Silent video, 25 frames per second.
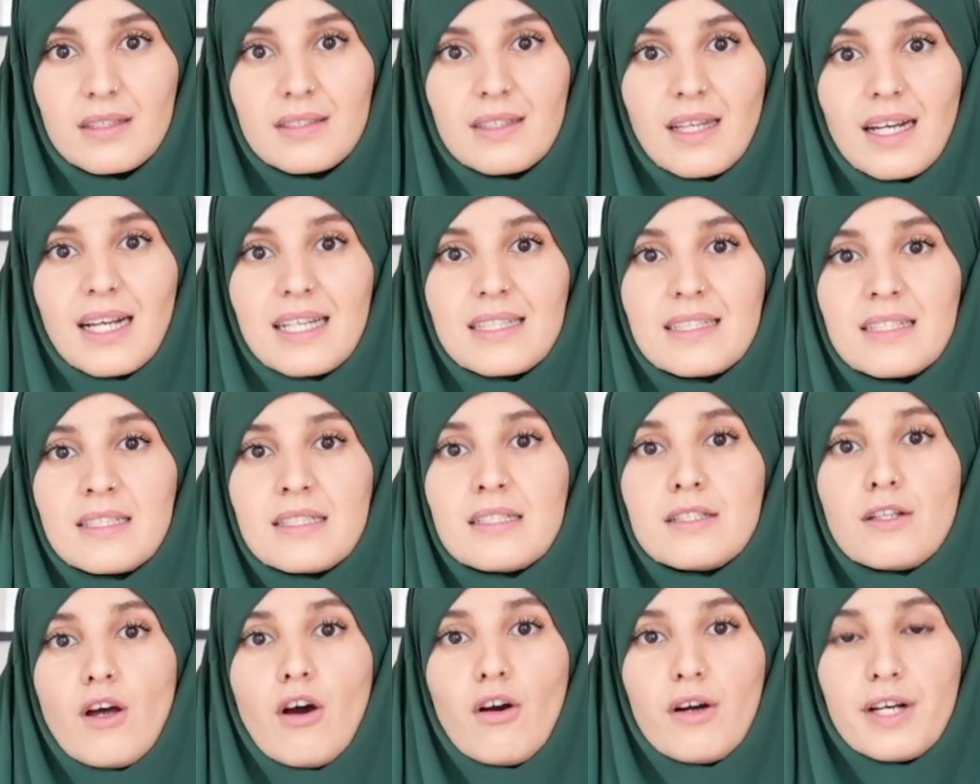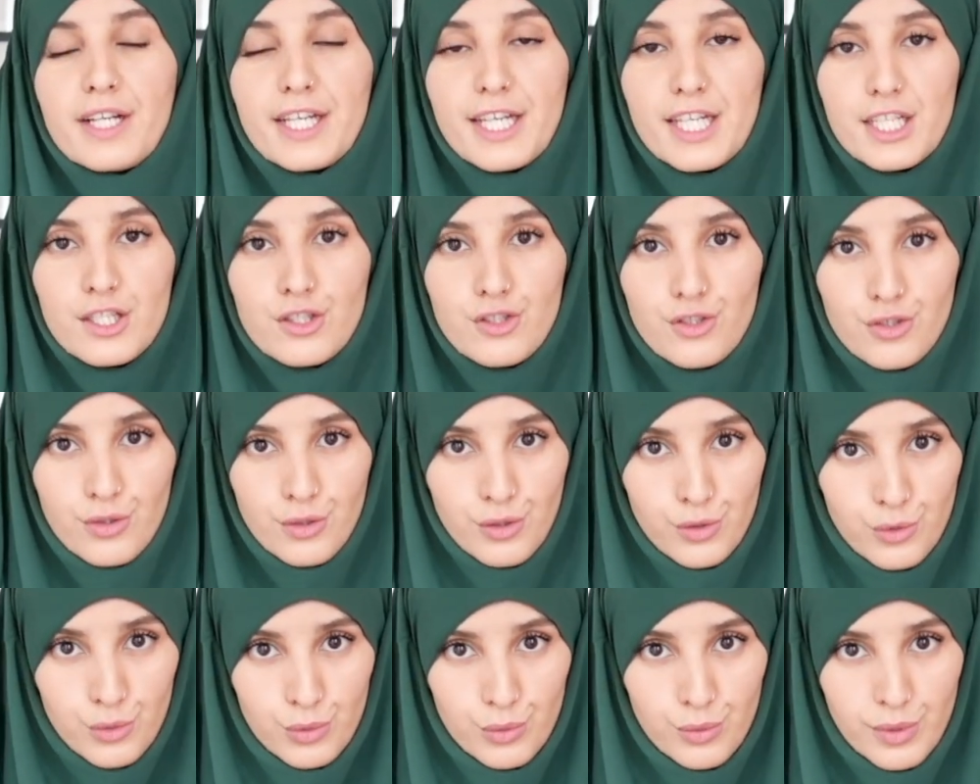that I did not
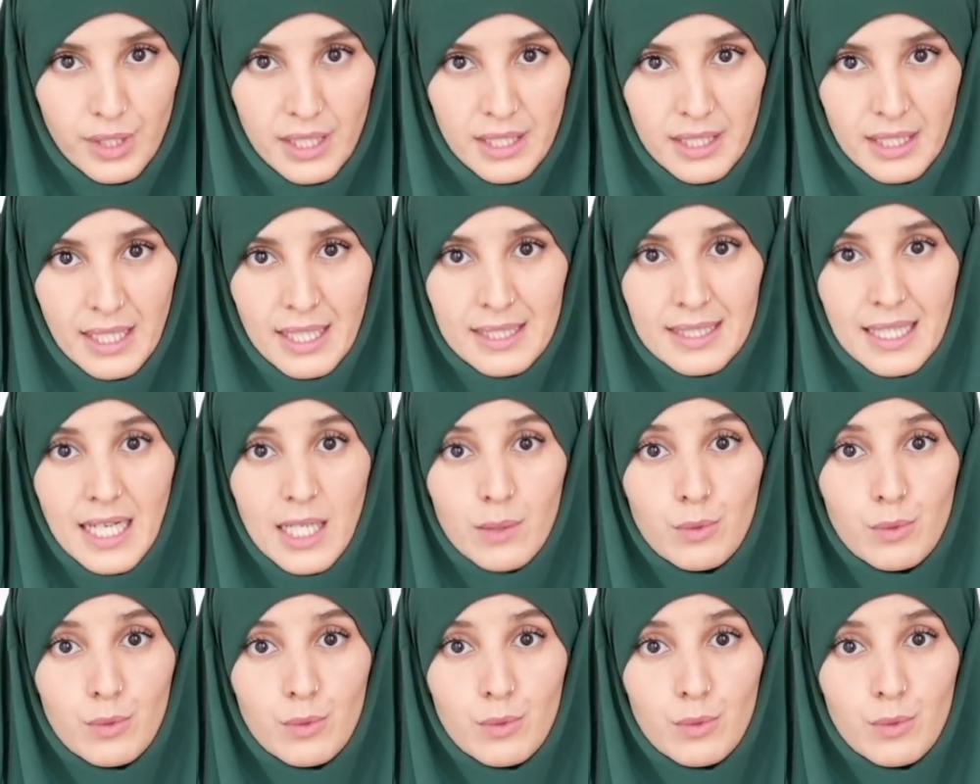enjoy doing and that